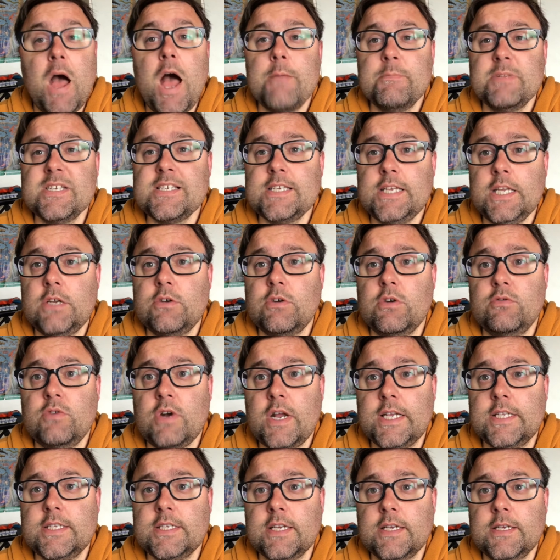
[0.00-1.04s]
I'm a secret
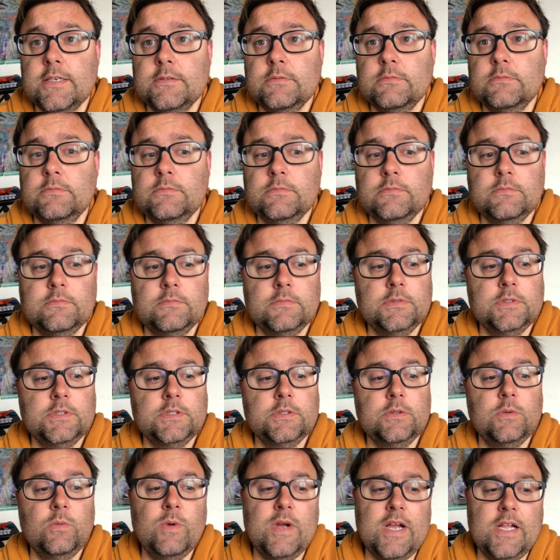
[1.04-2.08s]
writer.
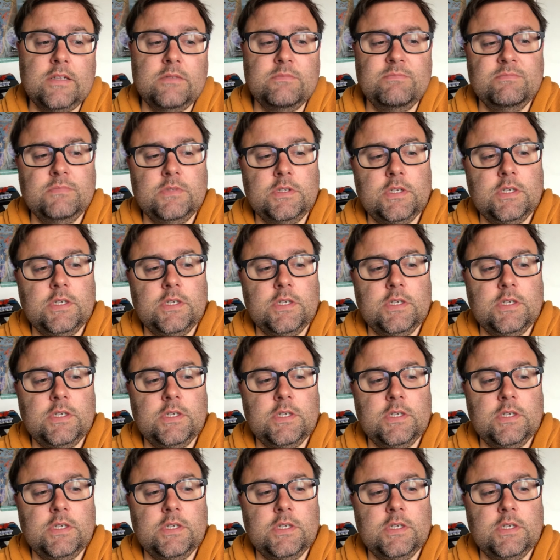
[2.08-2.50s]
Well,